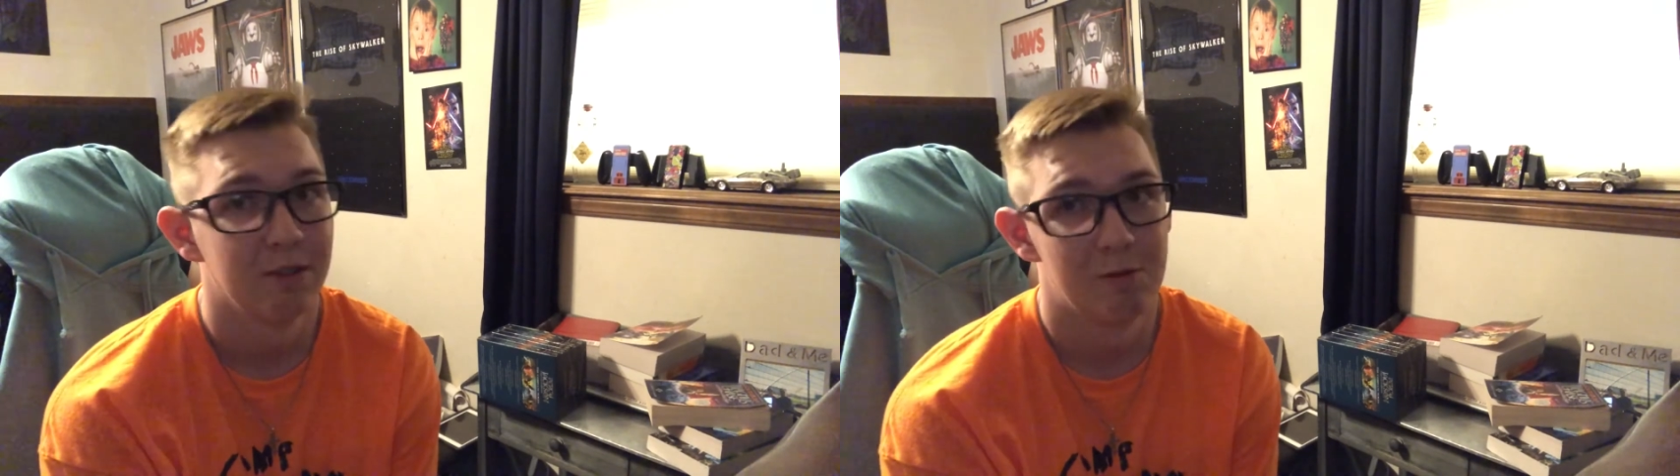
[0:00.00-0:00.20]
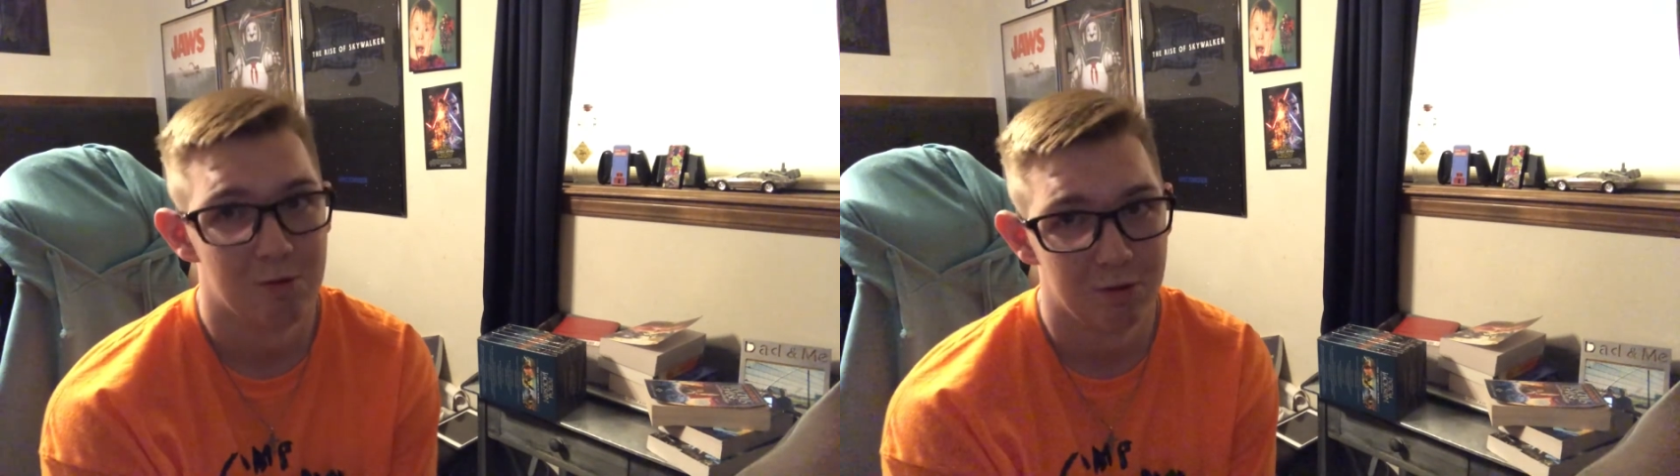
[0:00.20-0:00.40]

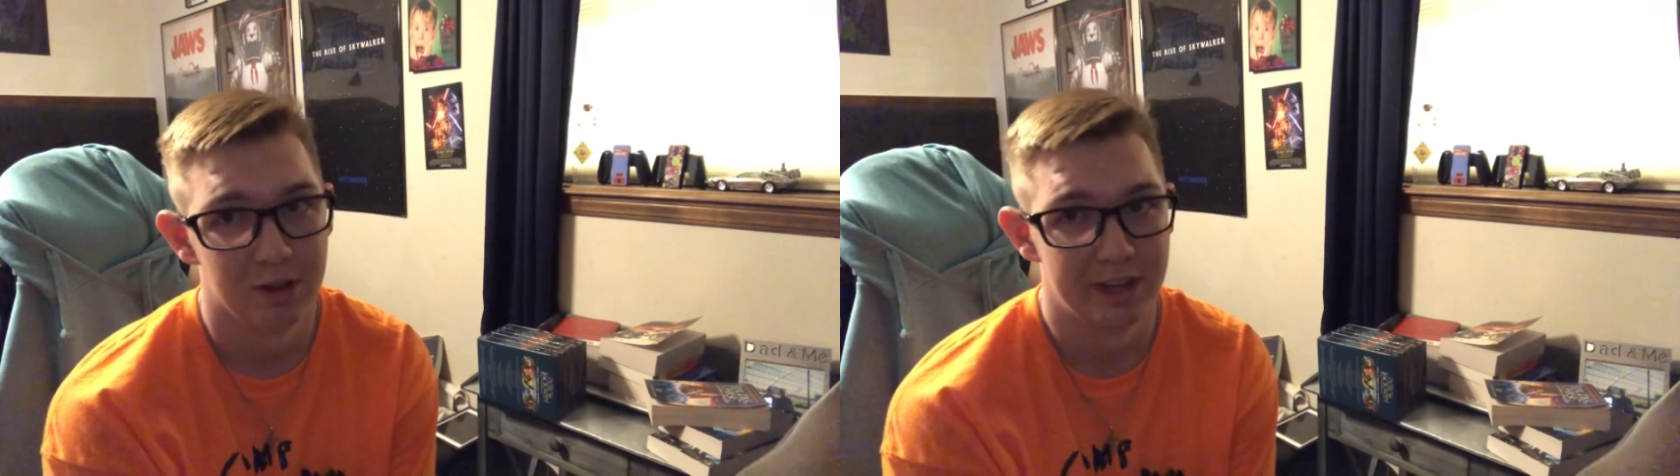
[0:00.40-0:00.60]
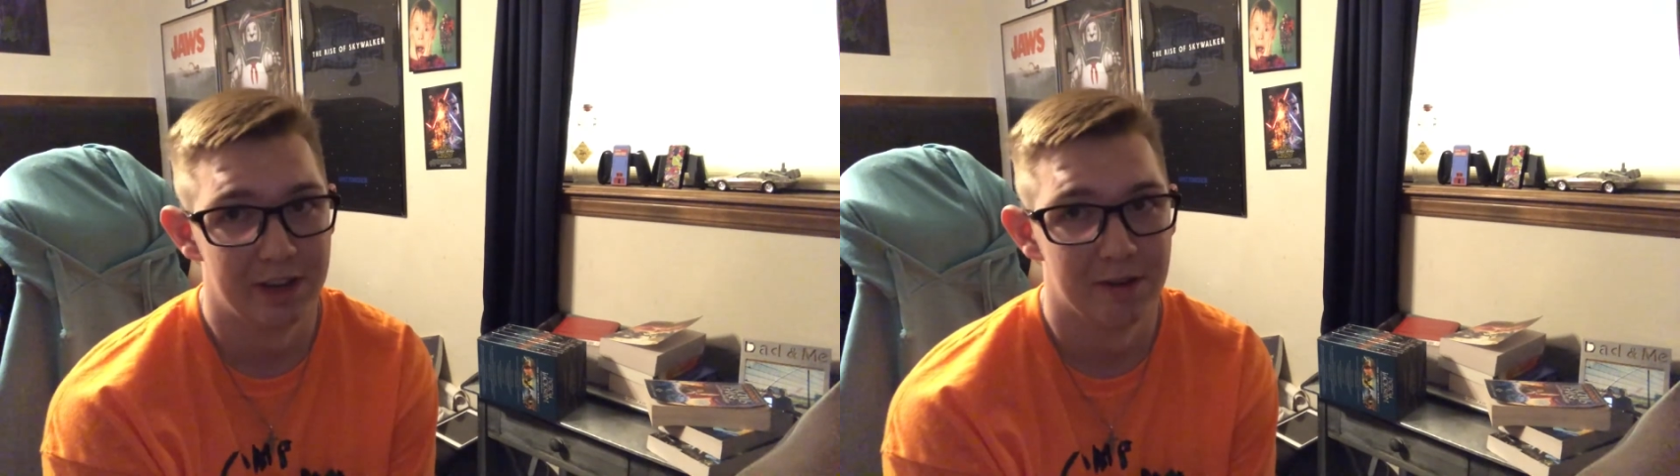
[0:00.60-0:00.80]
or
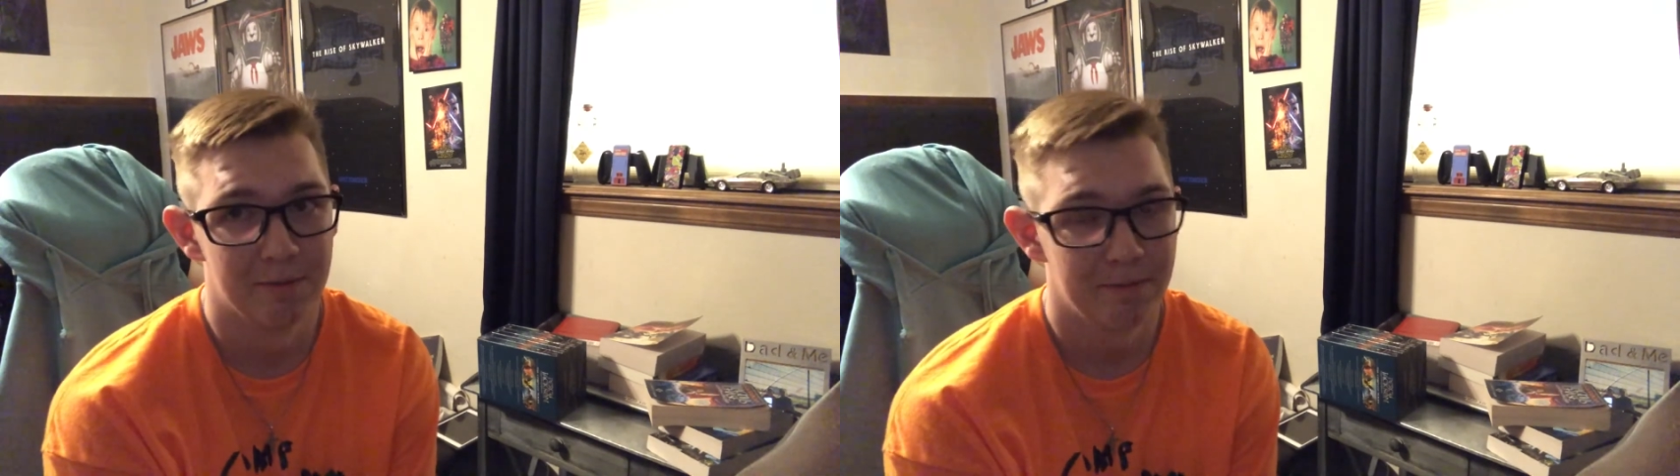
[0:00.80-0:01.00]
Leo.